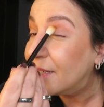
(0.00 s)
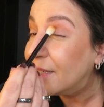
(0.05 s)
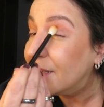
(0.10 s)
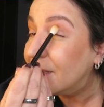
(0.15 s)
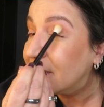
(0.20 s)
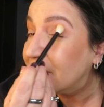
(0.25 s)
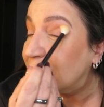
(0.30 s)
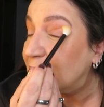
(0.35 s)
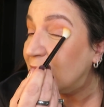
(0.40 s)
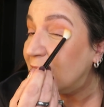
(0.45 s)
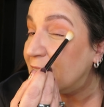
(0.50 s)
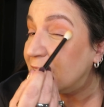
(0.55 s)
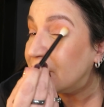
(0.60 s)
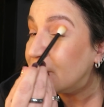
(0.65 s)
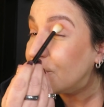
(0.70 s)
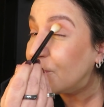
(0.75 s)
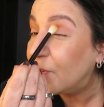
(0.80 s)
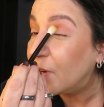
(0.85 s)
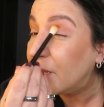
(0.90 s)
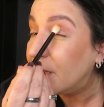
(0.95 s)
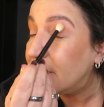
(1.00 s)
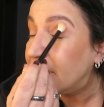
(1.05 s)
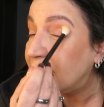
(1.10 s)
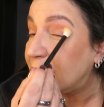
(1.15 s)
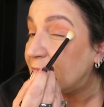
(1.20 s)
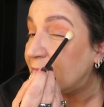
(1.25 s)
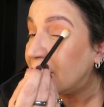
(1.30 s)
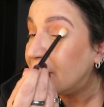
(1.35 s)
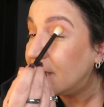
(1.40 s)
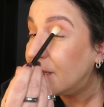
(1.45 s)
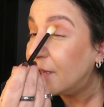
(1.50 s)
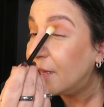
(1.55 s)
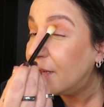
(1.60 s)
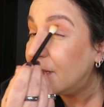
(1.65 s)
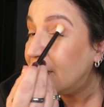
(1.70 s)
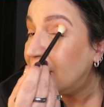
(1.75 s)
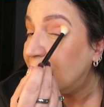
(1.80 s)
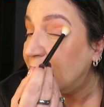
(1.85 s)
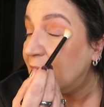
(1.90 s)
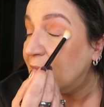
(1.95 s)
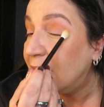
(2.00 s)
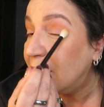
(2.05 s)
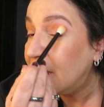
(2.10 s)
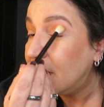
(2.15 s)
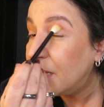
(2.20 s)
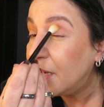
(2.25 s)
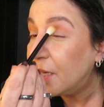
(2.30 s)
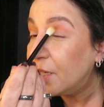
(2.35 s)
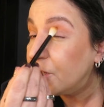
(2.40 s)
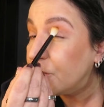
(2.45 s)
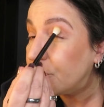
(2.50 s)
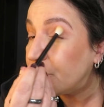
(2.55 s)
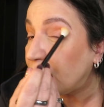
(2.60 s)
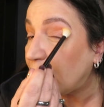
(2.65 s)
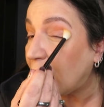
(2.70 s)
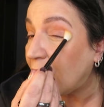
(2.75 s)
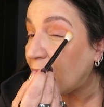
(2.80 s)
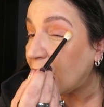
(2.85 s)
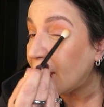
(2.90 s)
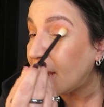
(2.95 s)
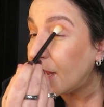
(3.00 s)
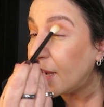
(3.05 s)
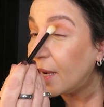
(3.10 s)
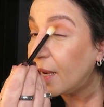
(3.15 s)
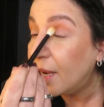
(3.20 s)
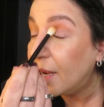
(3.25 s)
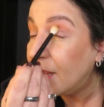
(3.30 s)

It's fun to try.